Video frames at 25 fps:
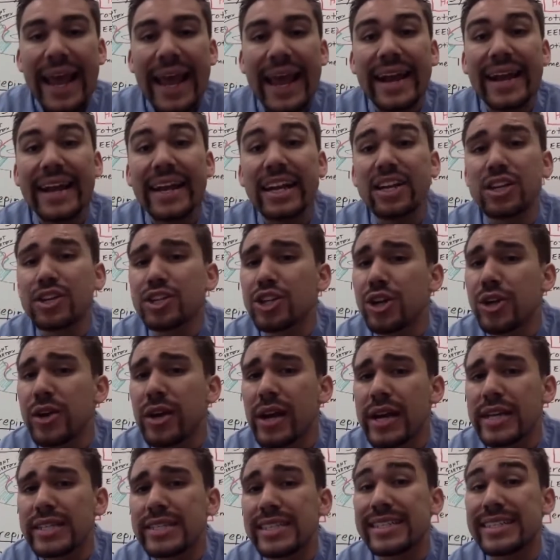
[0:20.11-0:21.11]
and I'm going to show you
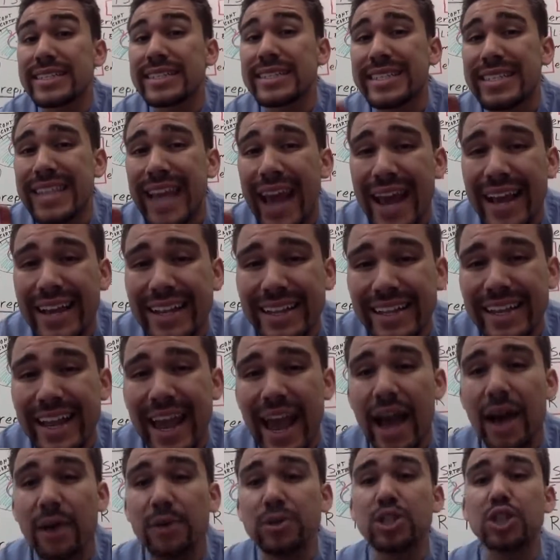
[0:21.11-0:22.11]
guys exactly
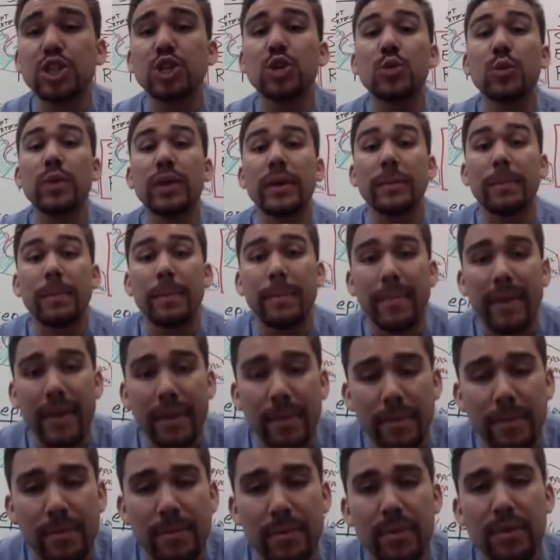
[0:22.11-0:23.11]
how to
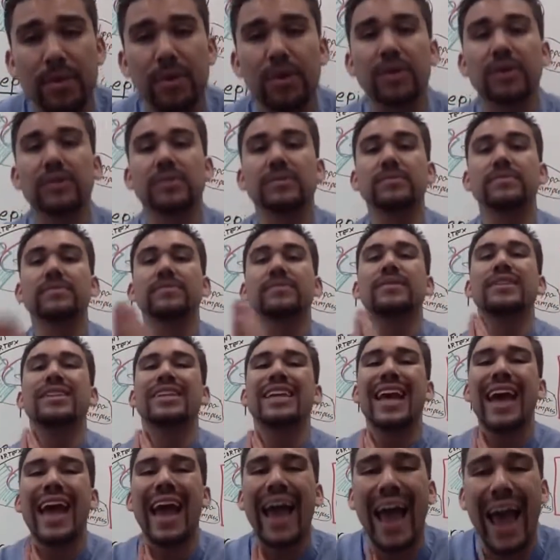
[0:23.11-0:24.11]
remember
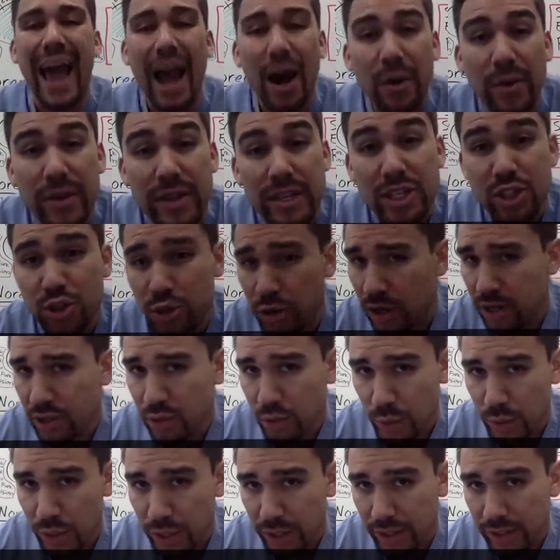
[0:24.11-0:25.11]
how these
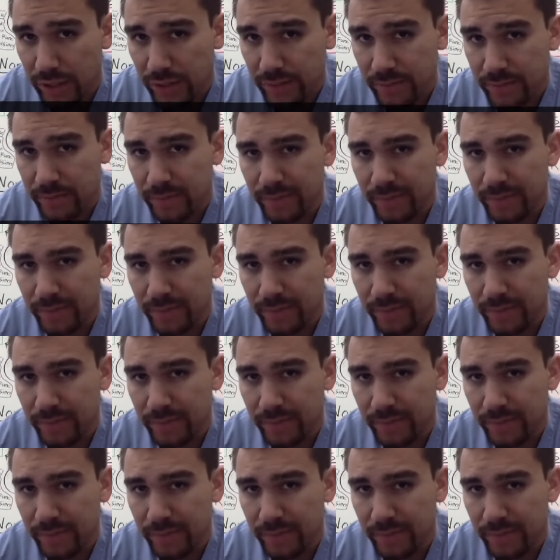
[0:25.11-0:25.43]
drugs work.